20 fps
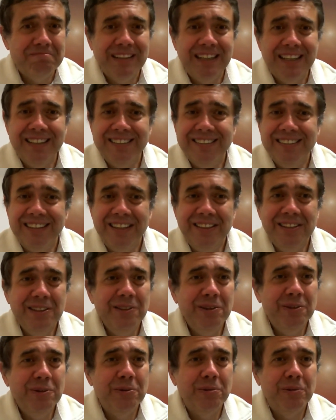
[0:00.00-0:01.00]
and I
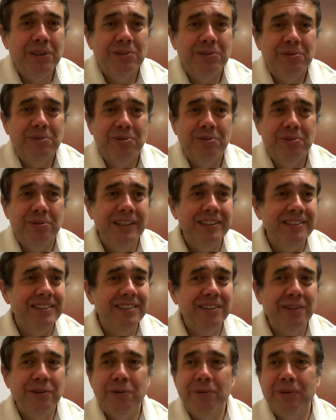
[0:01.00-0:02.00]
didn't know what to do. I
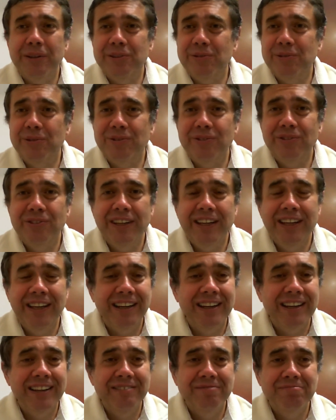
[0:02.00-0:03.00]
didn't know what to say.
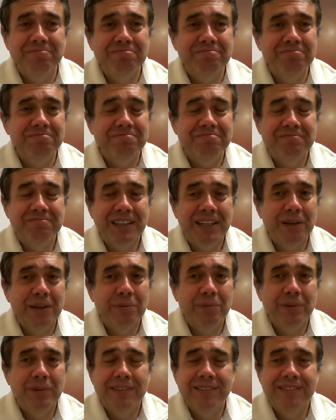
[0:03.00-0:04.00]
I
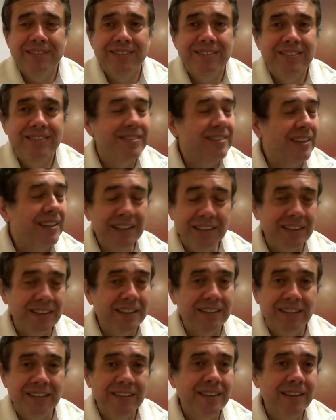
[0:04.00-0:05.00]
was stunned.
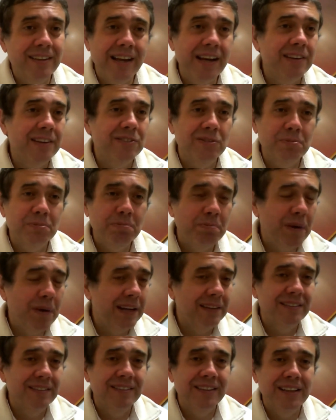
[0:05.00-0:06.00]
I didn't
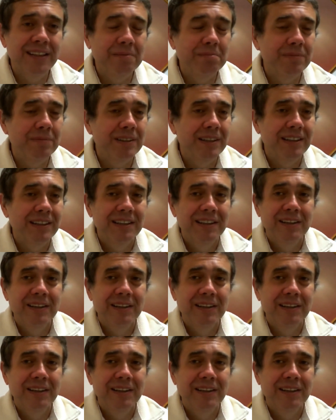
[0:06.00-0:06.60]
expect them